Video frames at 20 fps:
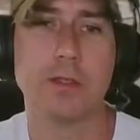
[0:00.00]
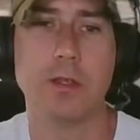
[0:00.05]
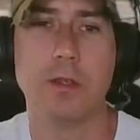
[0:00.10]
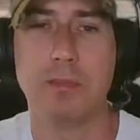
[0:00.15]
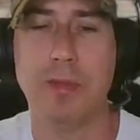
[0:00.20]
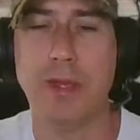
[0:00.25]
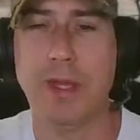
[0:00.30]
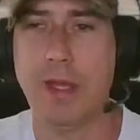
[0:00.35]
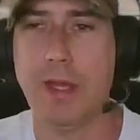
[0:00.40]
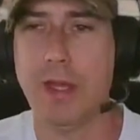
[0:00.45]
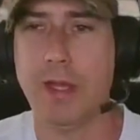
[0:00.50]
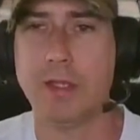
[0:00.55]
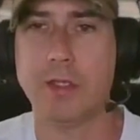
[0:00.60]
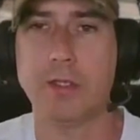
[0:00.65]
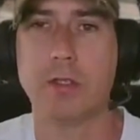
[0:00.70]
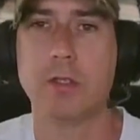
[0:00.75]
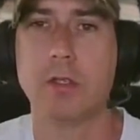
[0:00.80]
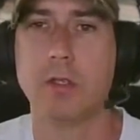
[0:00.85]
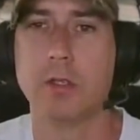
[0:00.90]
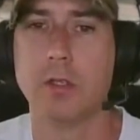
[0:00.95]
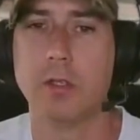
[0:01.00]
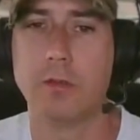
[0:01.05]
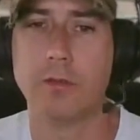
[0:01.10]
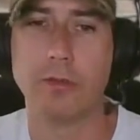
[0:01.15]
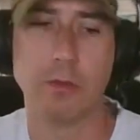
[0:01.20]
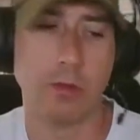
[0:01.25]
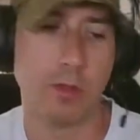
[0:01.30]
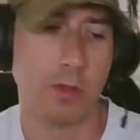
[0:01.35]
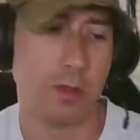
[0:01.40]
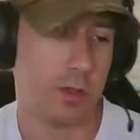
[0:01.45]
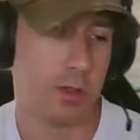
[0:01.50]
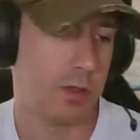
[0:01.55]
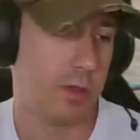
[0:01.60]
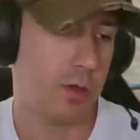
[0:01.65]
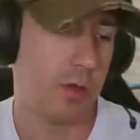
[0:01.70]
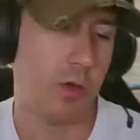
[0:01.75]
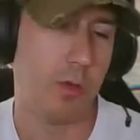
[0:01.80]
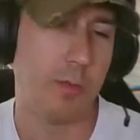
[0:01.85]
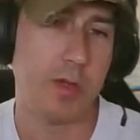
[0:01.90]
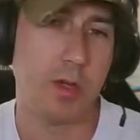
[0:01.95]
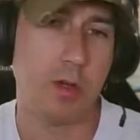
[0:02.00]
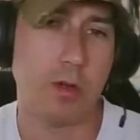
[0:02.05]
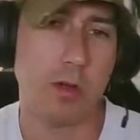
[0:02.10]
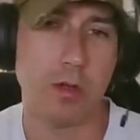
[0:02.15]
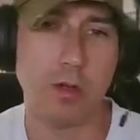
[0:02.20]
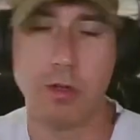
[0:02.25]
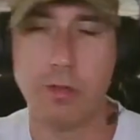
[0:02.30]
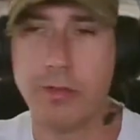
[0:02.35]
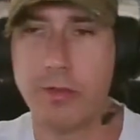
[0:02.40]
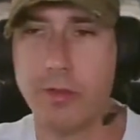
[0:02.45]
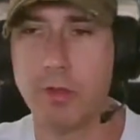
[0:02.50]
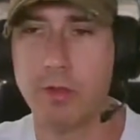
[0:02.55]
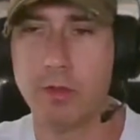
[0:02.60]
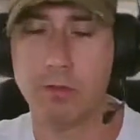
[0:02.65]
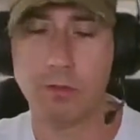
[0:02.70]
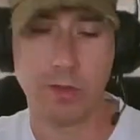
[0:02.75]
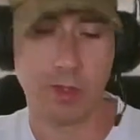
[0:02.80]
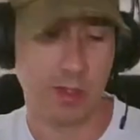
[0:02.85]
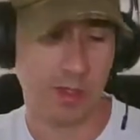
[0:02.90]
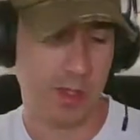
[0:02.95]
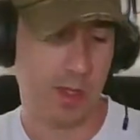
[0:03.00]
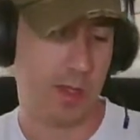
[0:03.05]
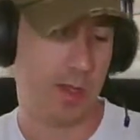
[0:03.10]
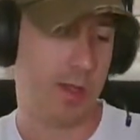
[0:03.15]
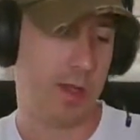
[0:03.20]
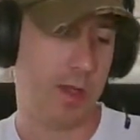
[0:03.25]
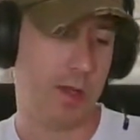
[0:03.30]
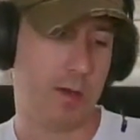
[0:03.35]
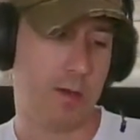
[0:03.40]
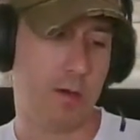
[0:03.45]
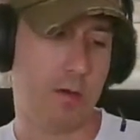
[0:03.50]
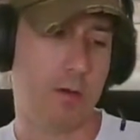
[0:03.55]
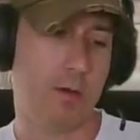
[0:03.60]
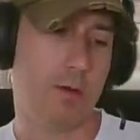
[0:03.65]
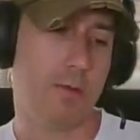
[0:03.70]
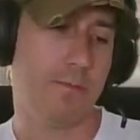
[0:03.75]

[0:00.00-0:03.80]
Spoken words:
a patch for Home and Hearth one day later